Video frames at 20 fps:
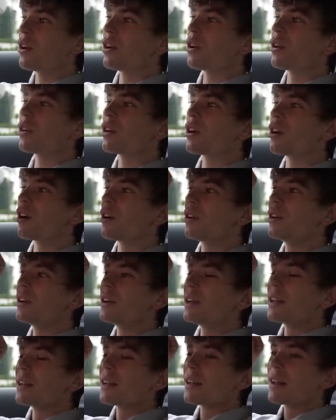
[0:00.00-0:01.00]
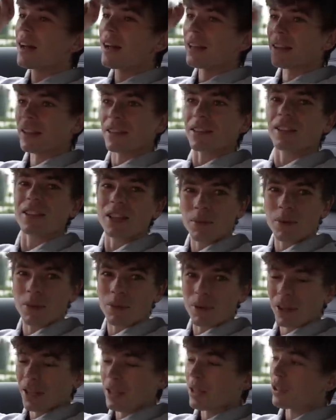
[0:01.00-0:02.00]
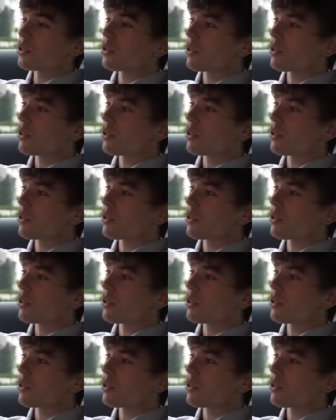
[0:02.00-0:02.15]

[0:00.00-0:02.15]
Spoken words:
logo and then tell me what that is.